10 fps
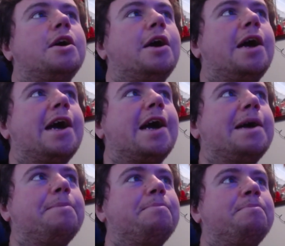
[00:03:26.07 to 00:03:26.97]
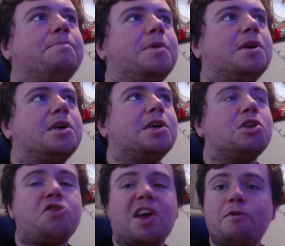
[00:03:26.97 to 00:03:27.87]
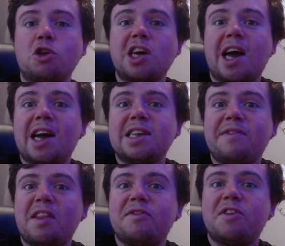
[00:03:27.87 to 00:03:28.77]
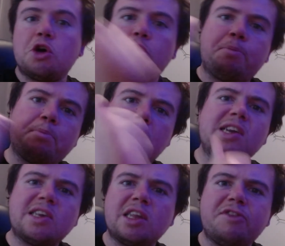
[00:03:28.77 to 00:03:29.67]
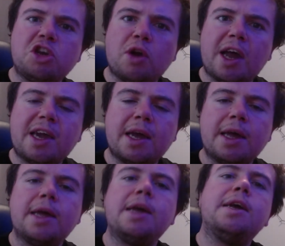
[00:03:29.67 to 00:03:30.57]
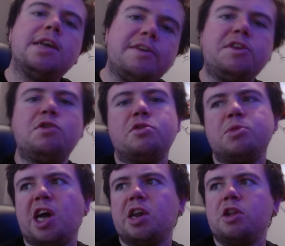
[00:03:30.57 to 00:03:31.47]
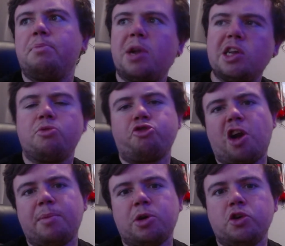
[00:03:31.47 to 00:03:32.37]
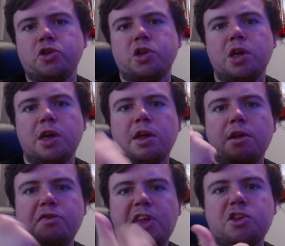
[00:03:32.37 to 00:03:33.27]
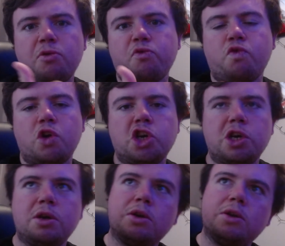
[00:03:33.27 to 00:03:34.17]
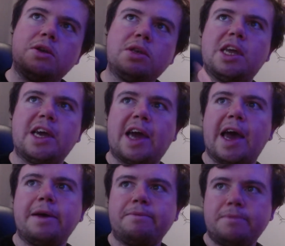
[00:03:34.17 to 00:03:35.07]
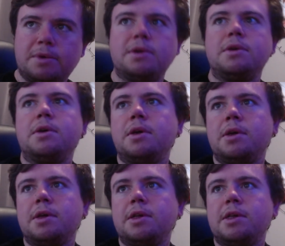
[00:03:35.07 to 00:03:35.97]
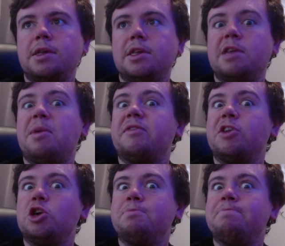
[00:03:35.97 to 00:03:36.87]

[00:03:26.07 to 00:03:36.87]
um, So thank you for watching, guys. If you like the video, please give the video a like. If you're new to my channel, please subscribe, of course. Thanks so much for watching. Take care. See you in the next video.